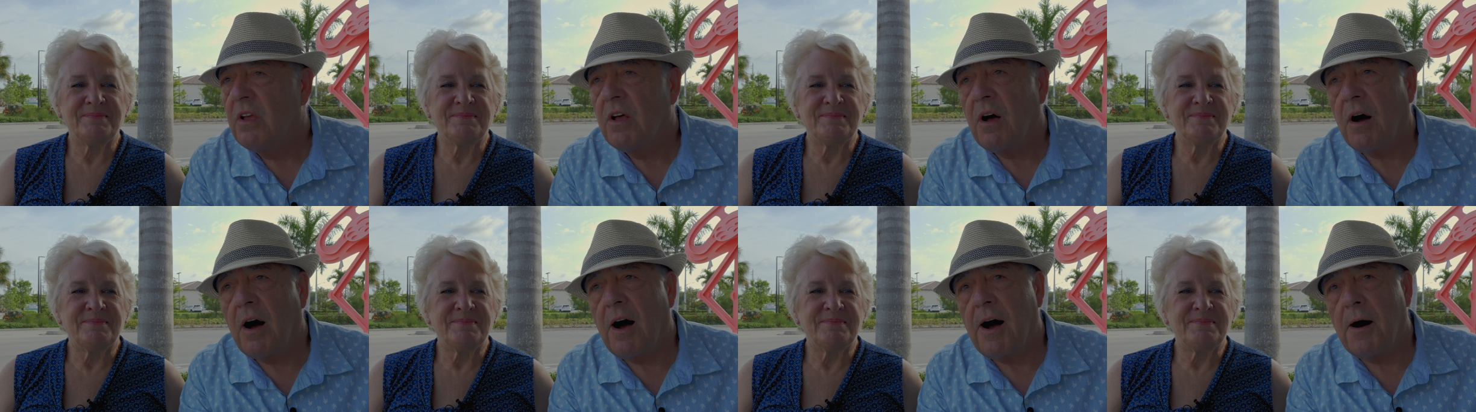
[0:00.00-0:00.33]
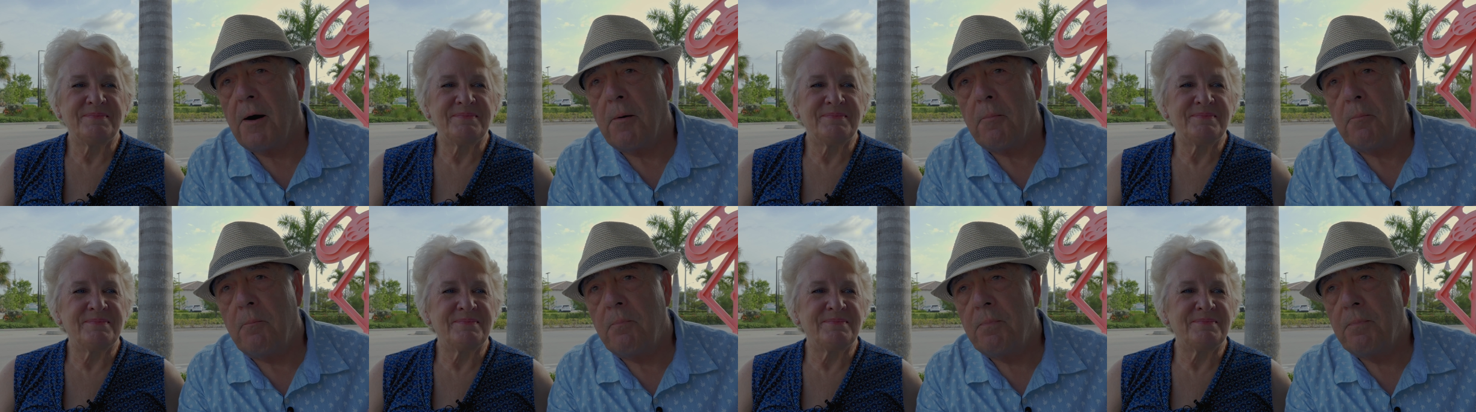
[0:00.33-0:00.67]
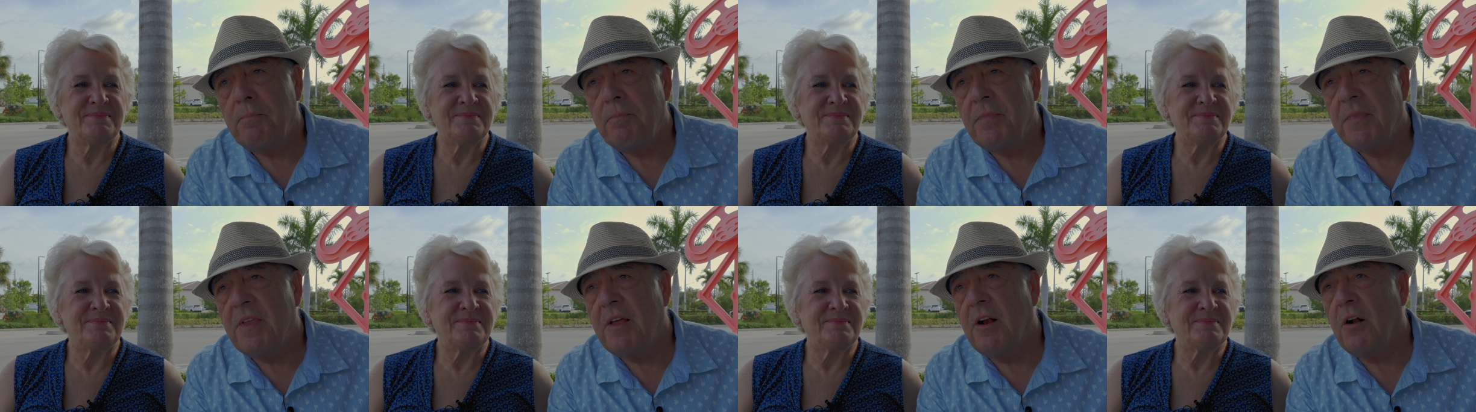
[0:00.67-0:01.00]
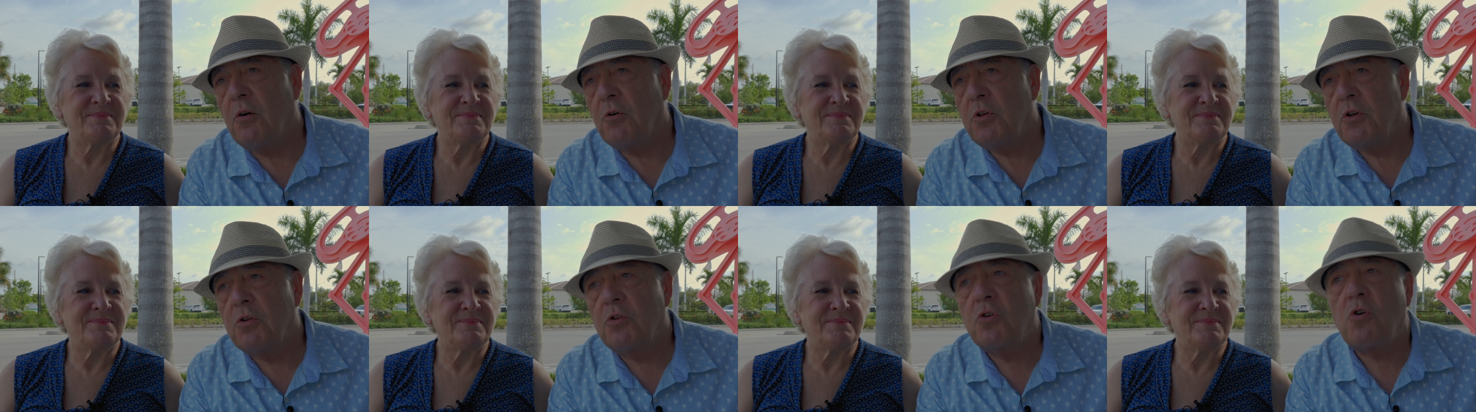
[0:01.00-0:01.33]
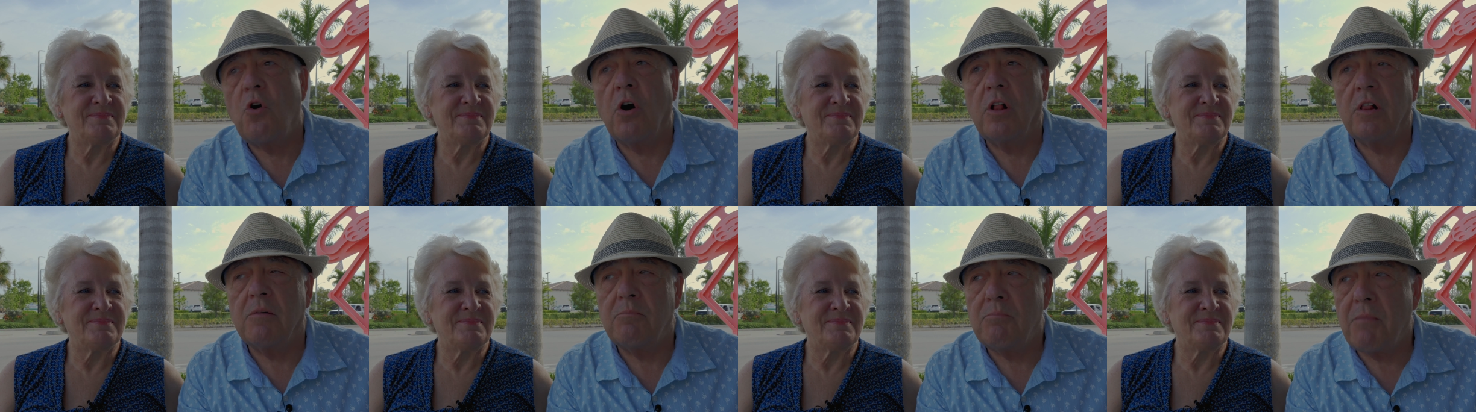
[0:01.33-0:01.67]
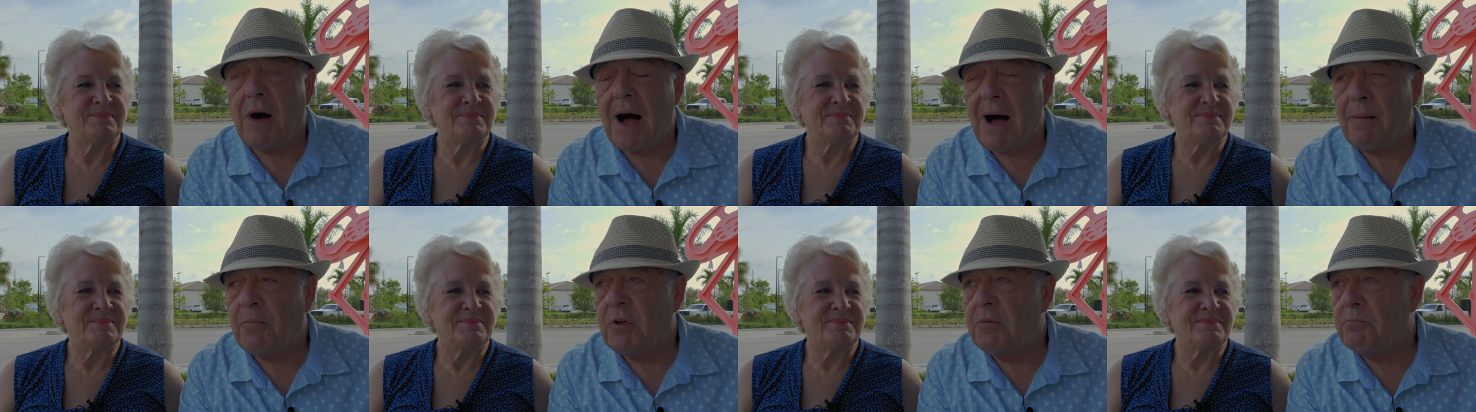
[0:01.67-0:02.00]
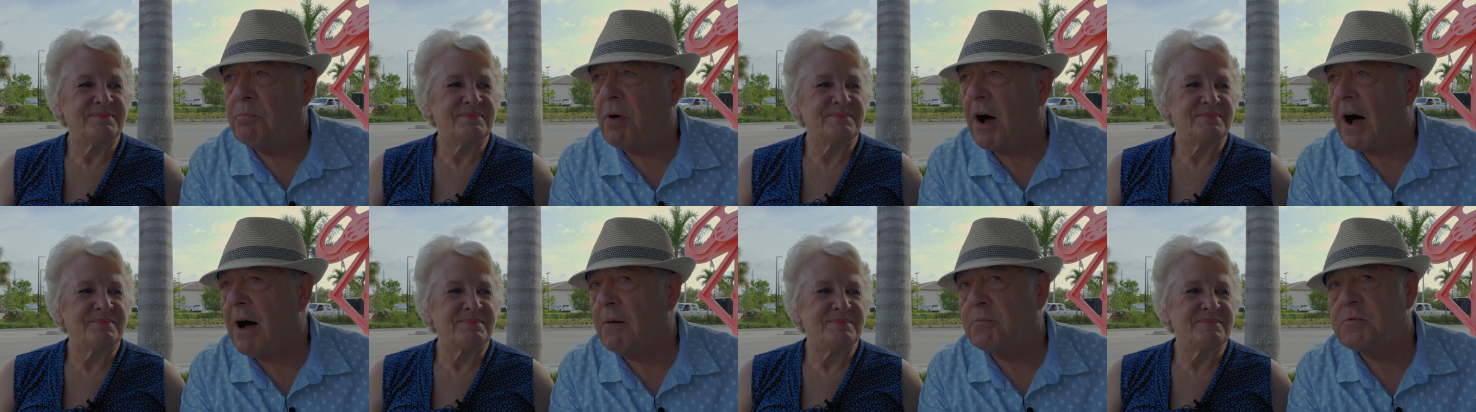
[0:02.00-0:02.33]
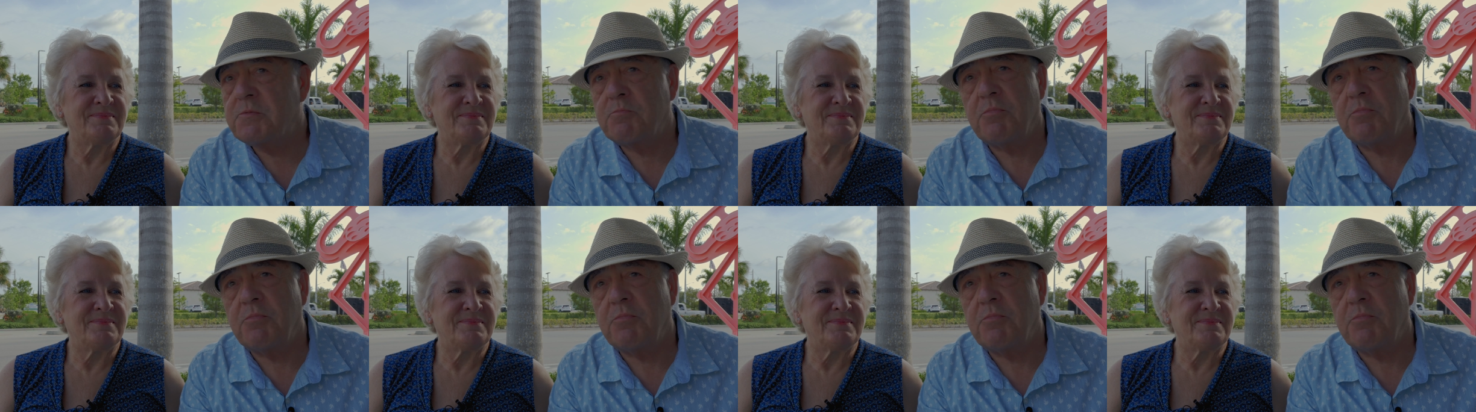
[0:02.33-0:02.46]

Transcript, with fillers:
Speaker 1: Uh, you know, you'd call them mom and pops,